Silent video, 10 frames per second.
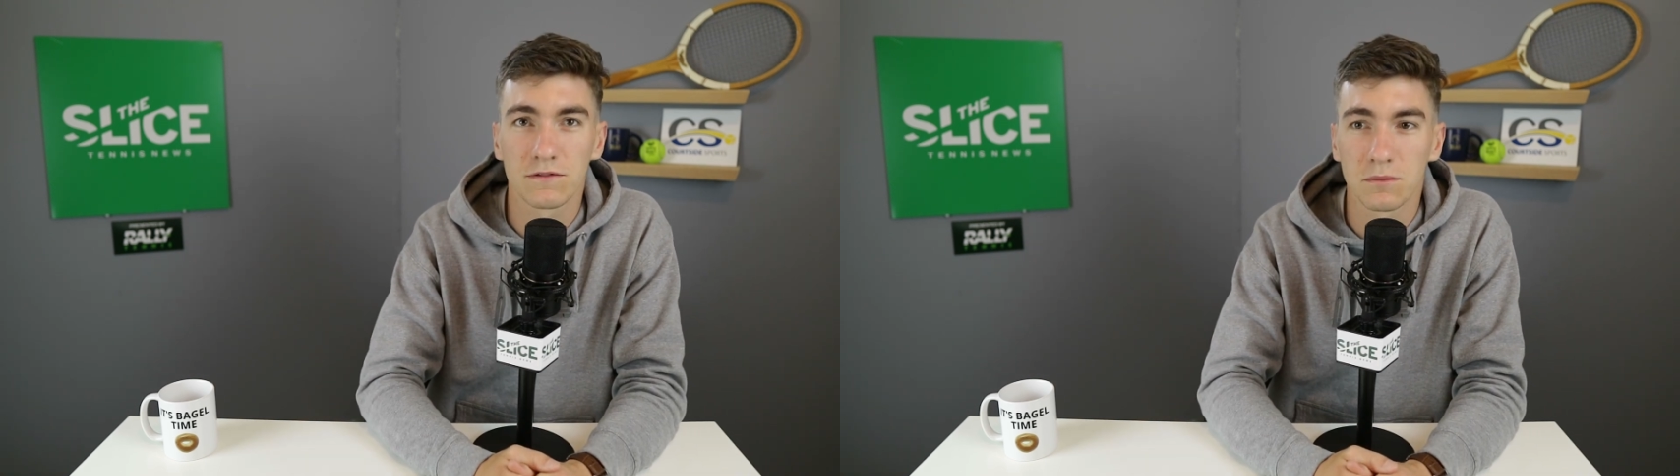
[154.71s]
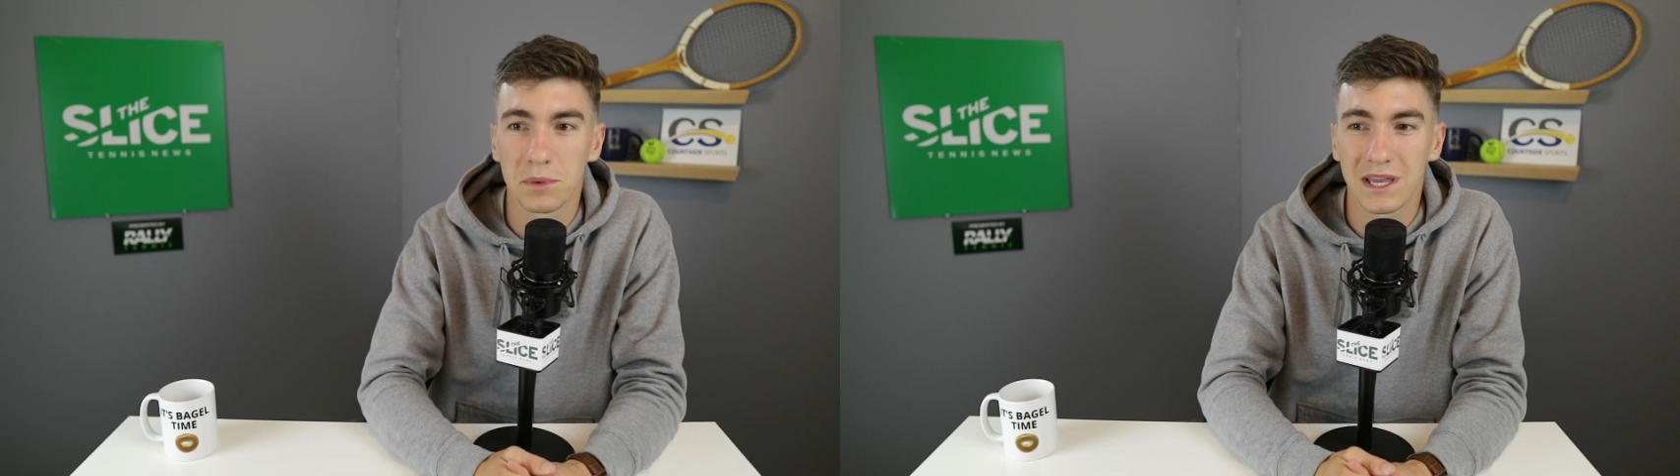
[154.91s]

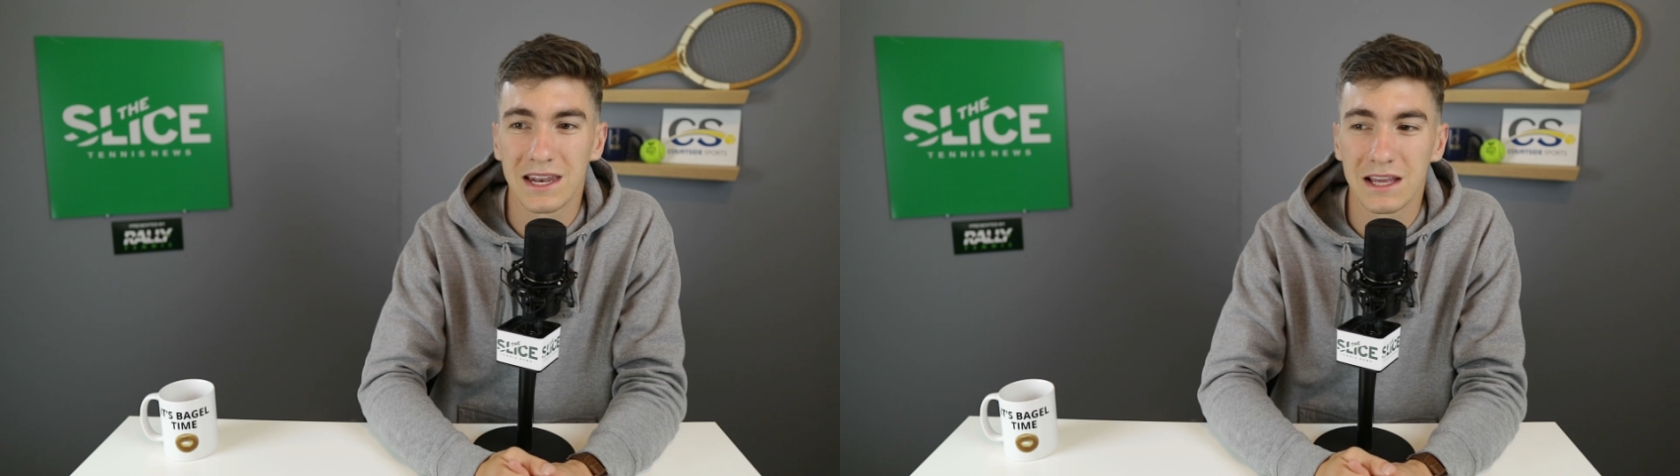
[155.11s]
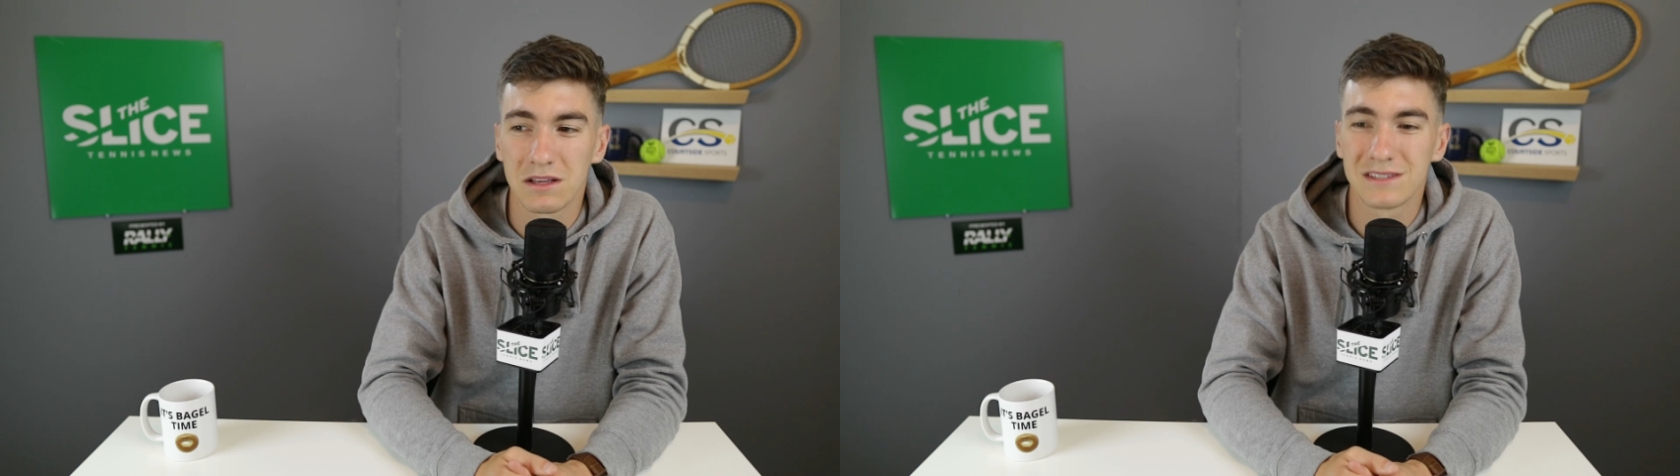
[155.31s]
from the
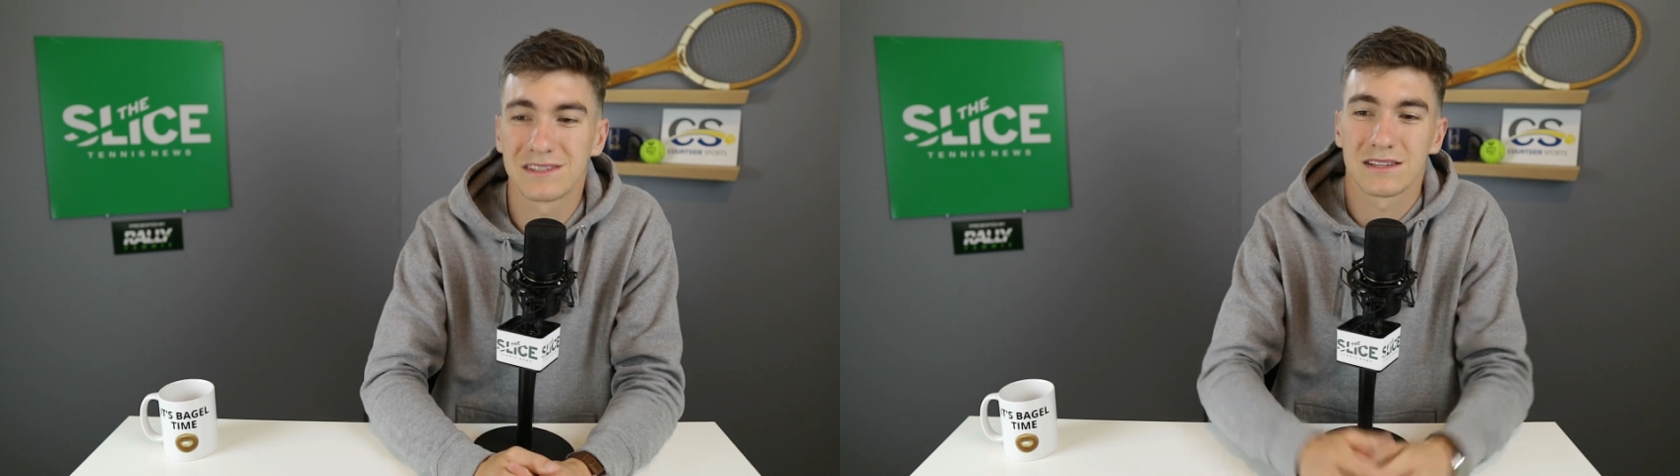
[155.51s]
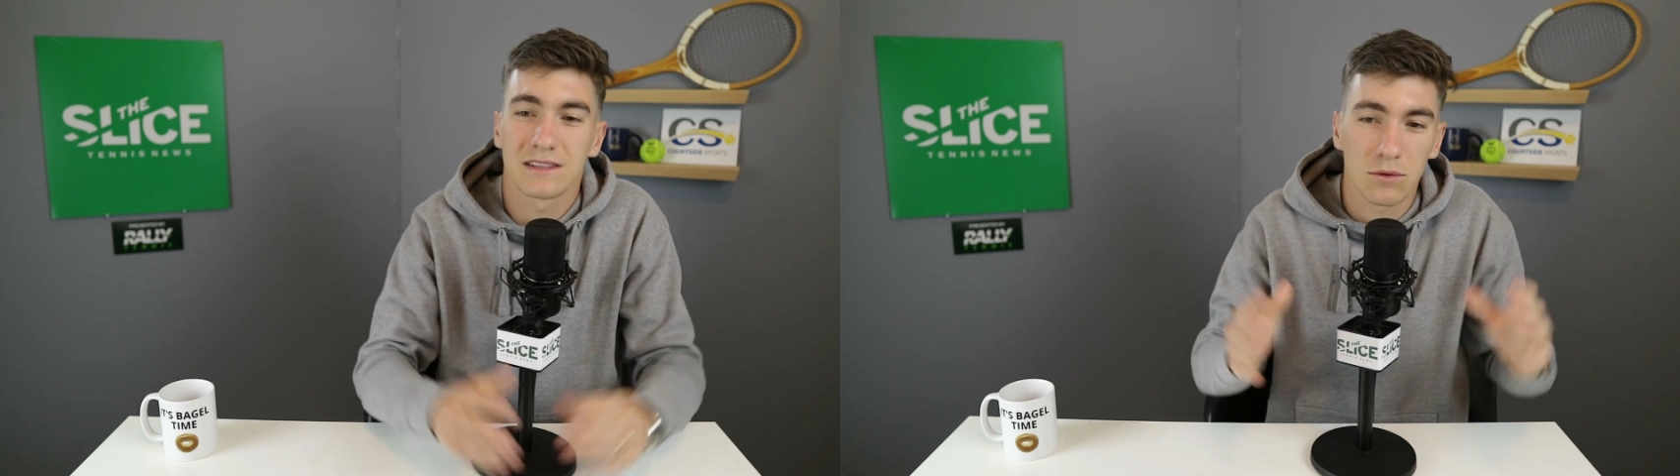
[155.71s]
beginning
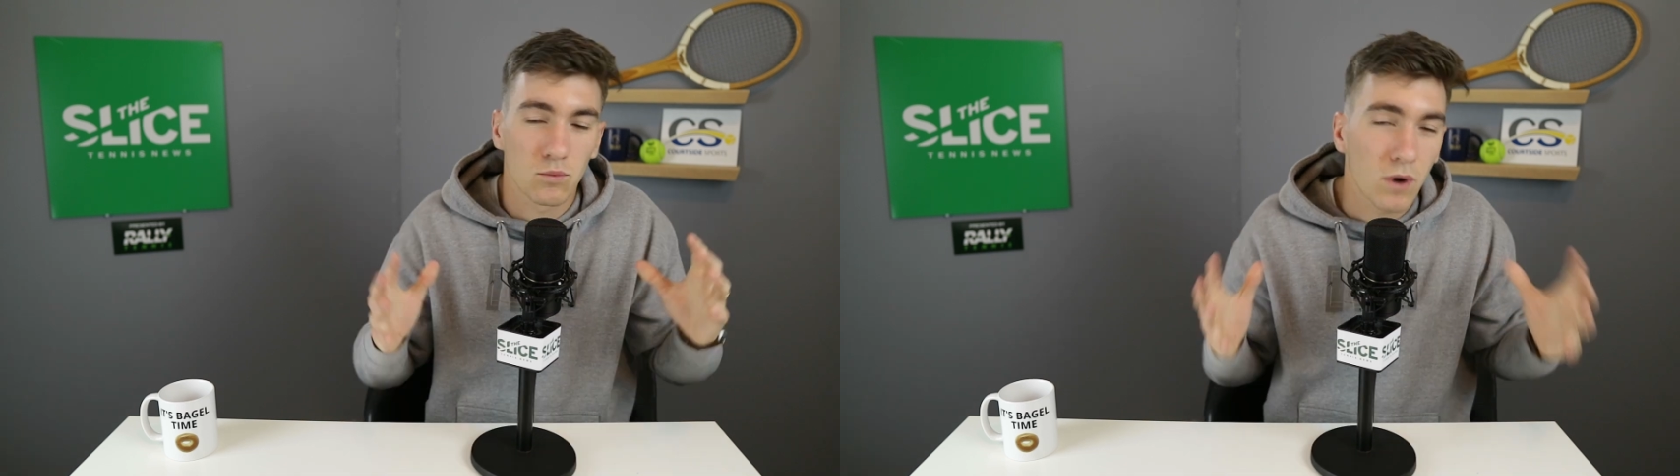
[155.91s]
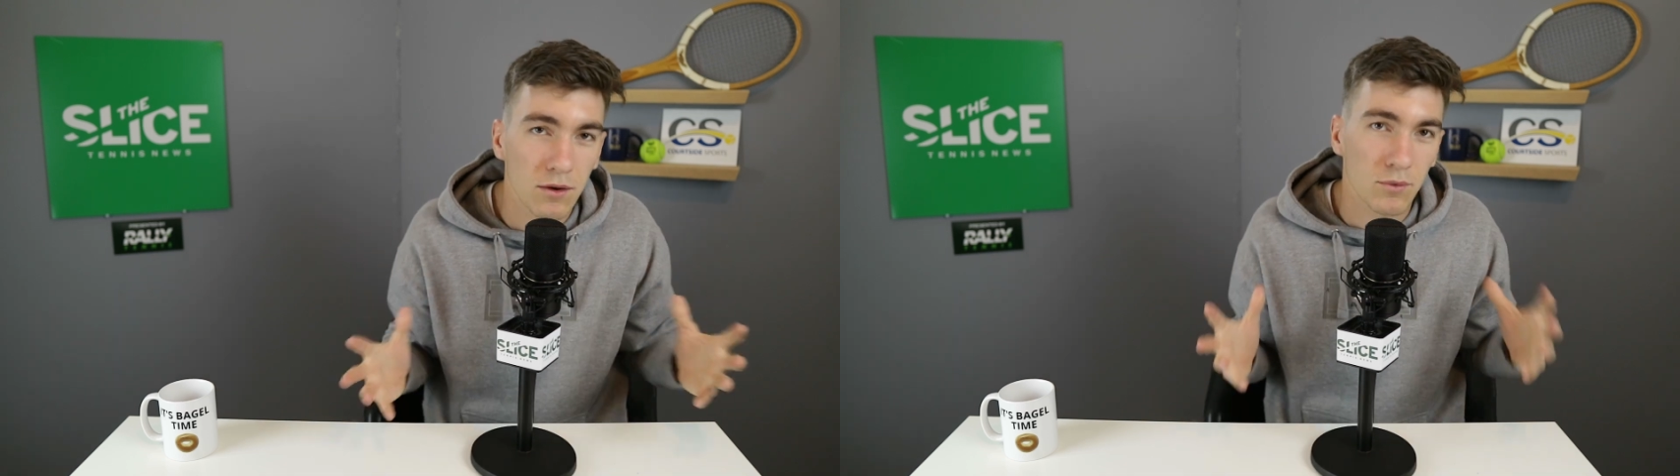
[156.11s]
is just
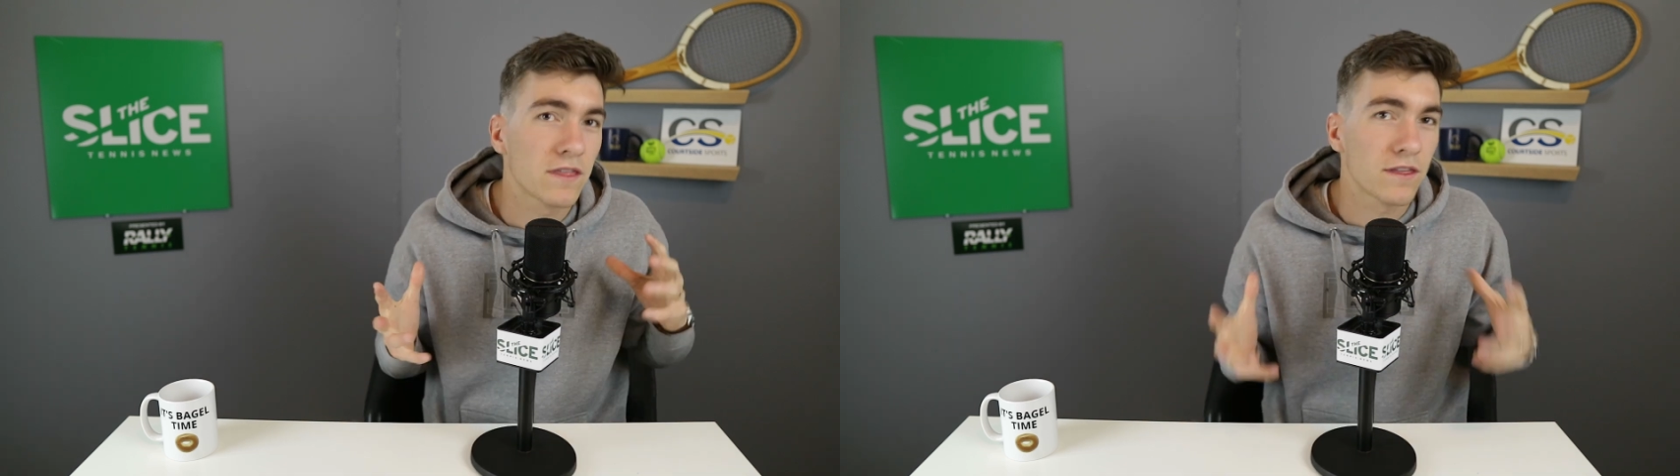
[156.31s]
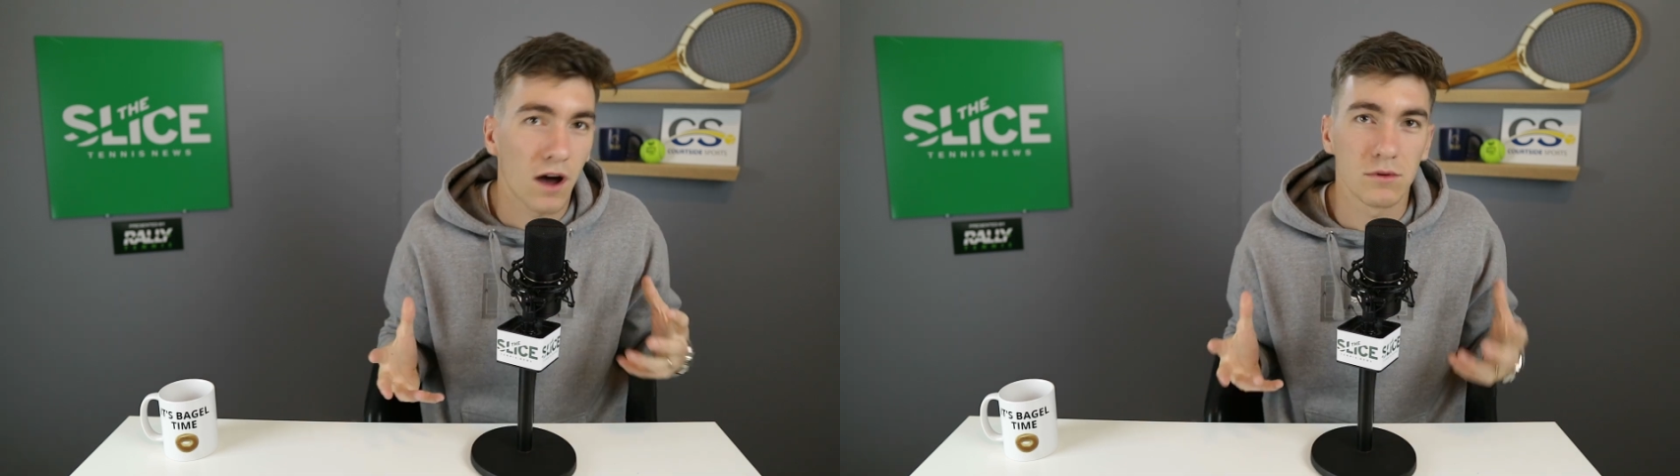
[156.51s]
what
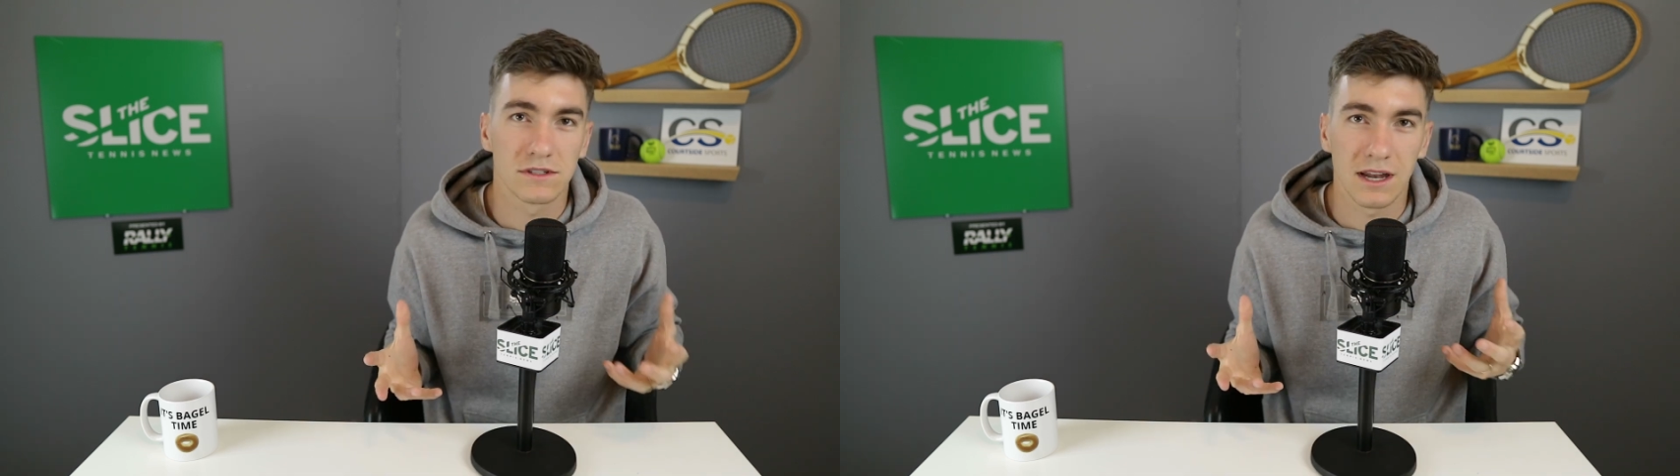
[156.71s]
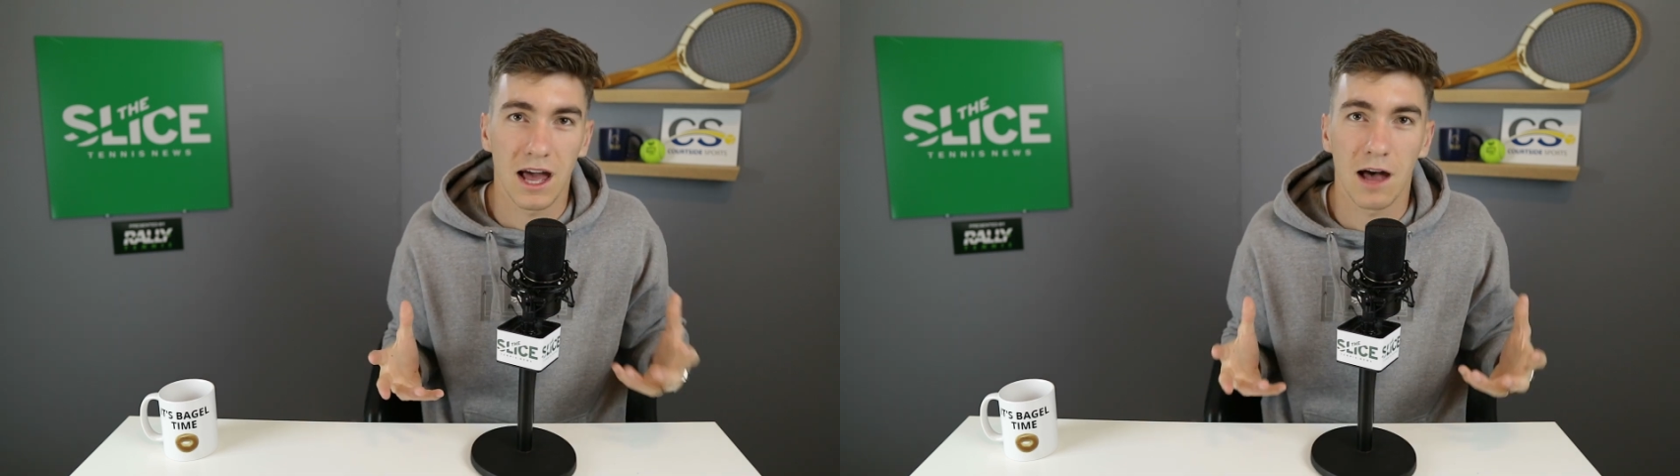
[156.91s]
we thought was going